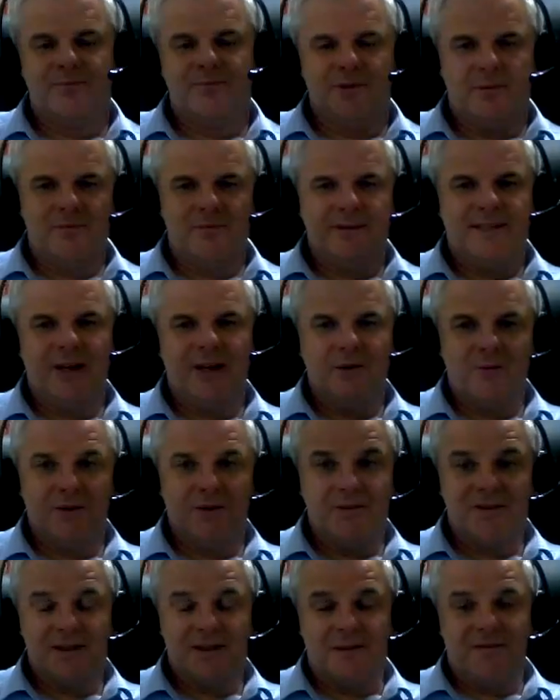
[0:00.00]
probably go
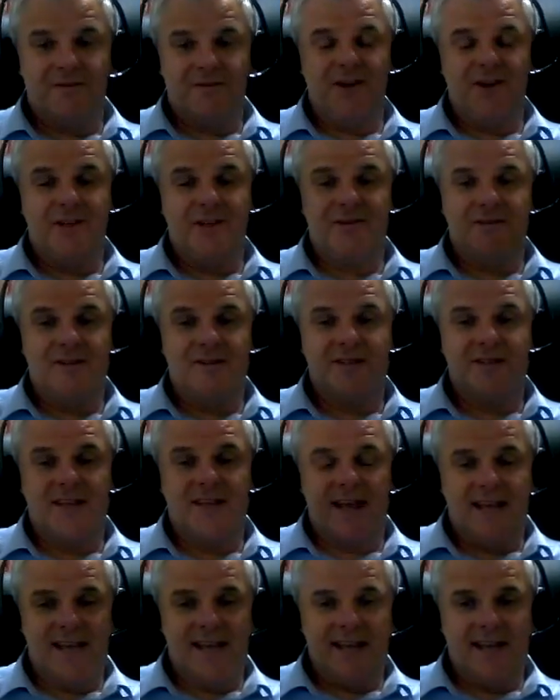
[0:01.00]
one step further and
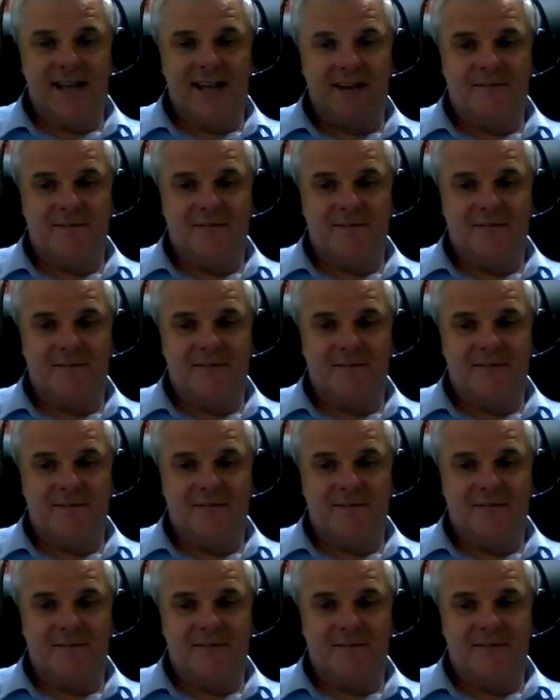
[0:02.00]
say,